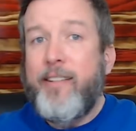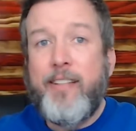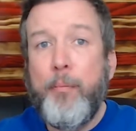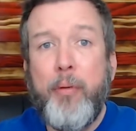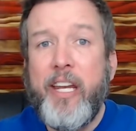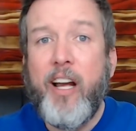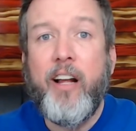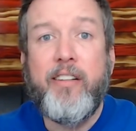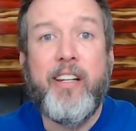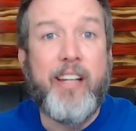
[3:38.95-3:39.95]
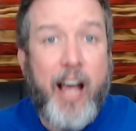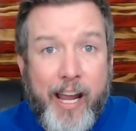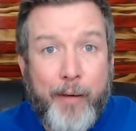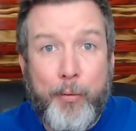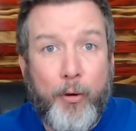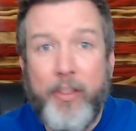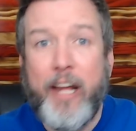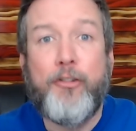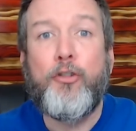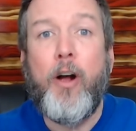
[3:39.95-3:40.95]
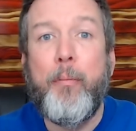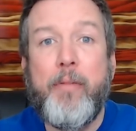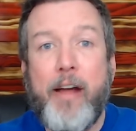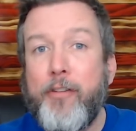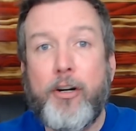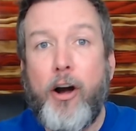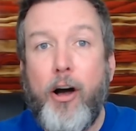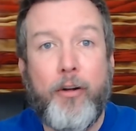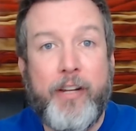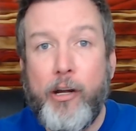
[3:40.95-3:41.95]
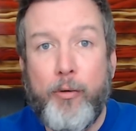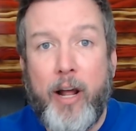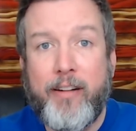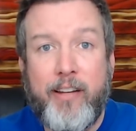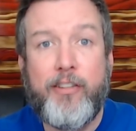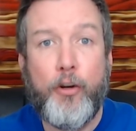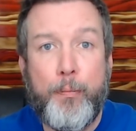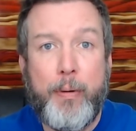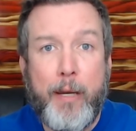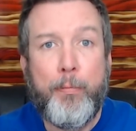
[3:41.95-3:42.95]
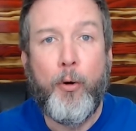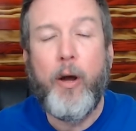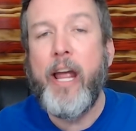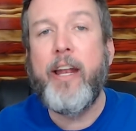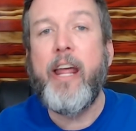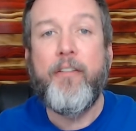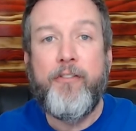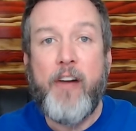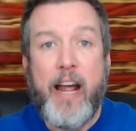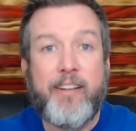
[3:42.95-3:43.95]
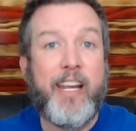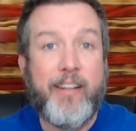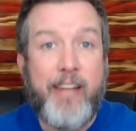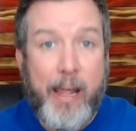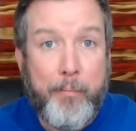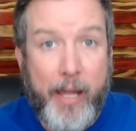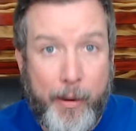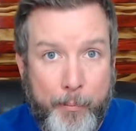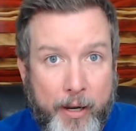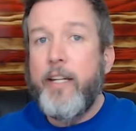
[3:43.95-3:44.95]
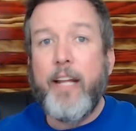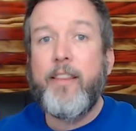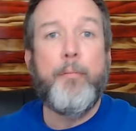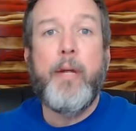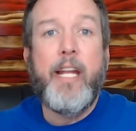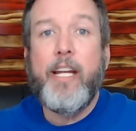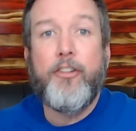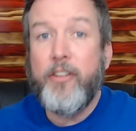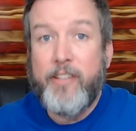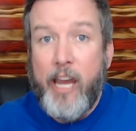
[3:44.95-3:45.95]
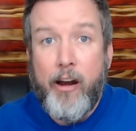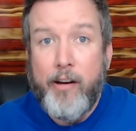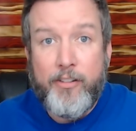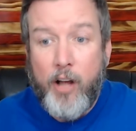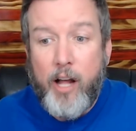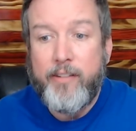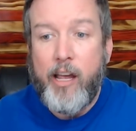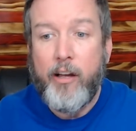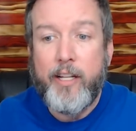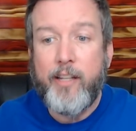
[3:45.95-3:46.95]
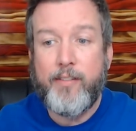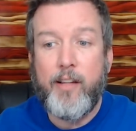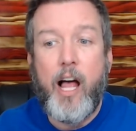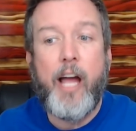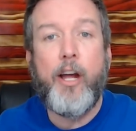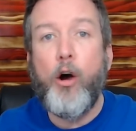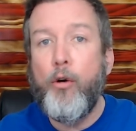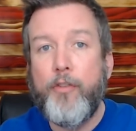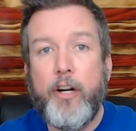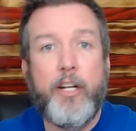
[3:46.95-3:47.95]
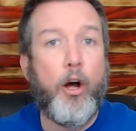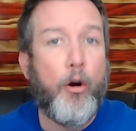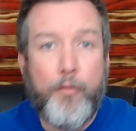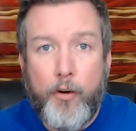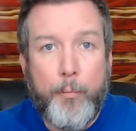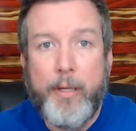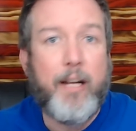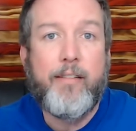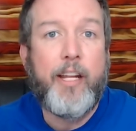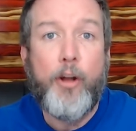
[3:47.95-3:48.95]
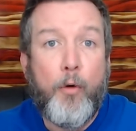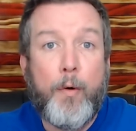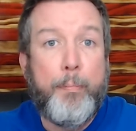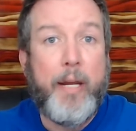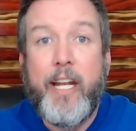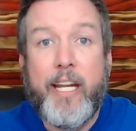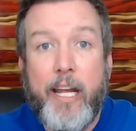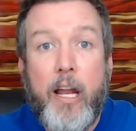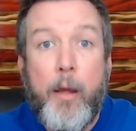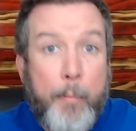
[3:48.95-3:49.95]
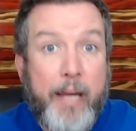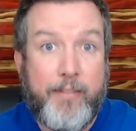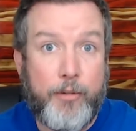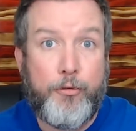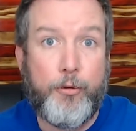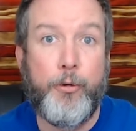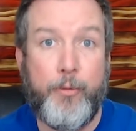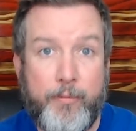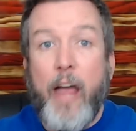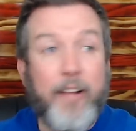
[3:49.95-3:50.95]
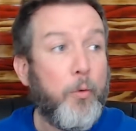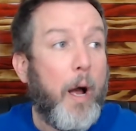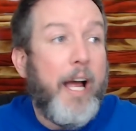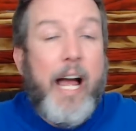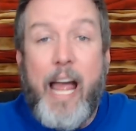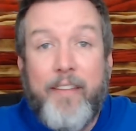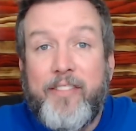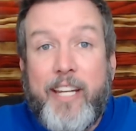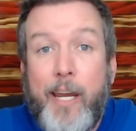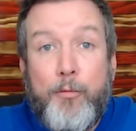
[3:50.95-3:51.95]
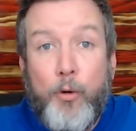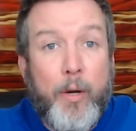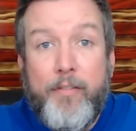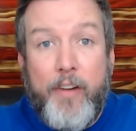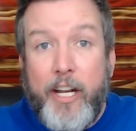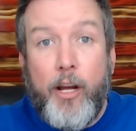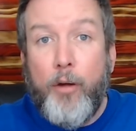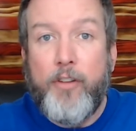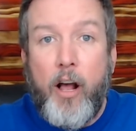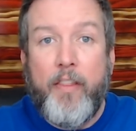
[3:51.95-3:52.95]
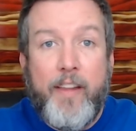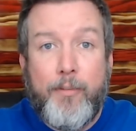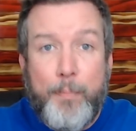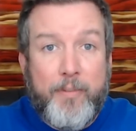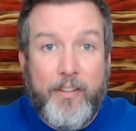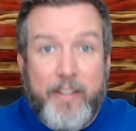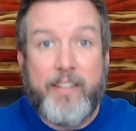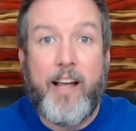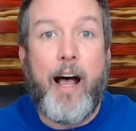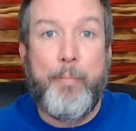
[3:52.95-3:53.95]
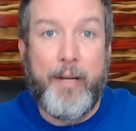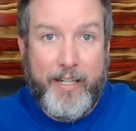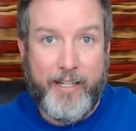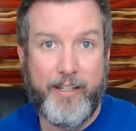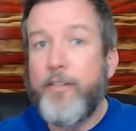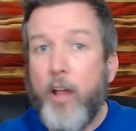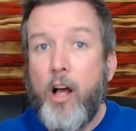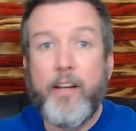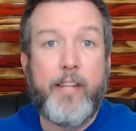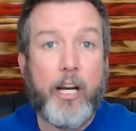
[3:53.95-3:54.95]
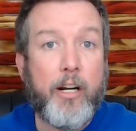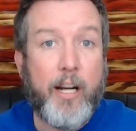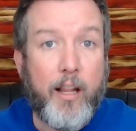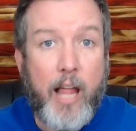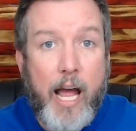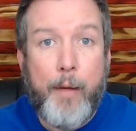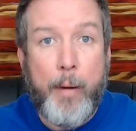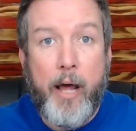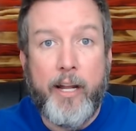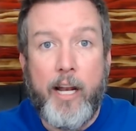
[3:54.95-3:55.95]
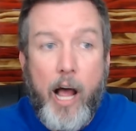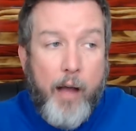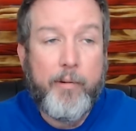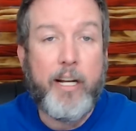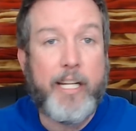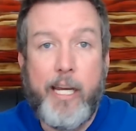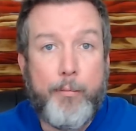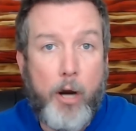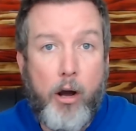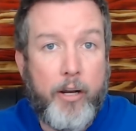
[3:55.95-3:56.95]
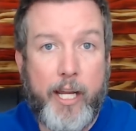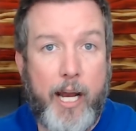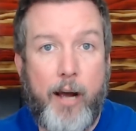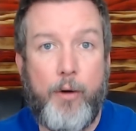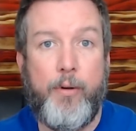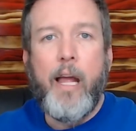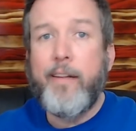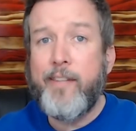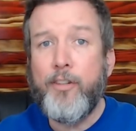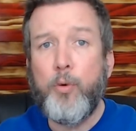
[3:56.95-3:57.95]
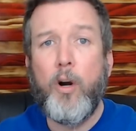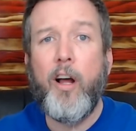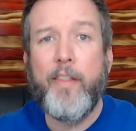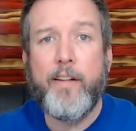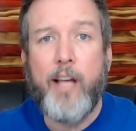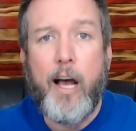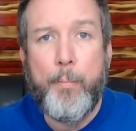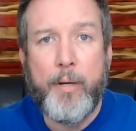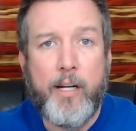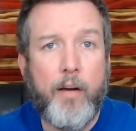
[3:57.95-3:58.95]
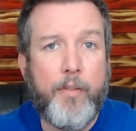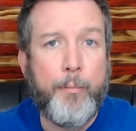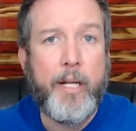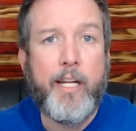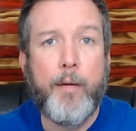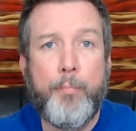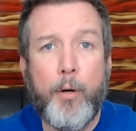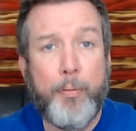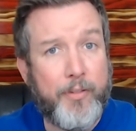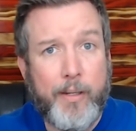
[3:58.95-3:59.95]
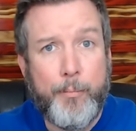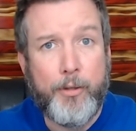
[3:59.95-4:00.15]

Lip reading: It's simply undeniable that Trump never called neo-Nazis good people and in fact condemned them. And yet the media just carries on telling this lie over and over because they know repeating it makes it true. That's why I have to keep doing videos on this specific topic. As long as they're gonna lie about it, I'm gonna keep calling it out. And since we're on the topic of the media purposely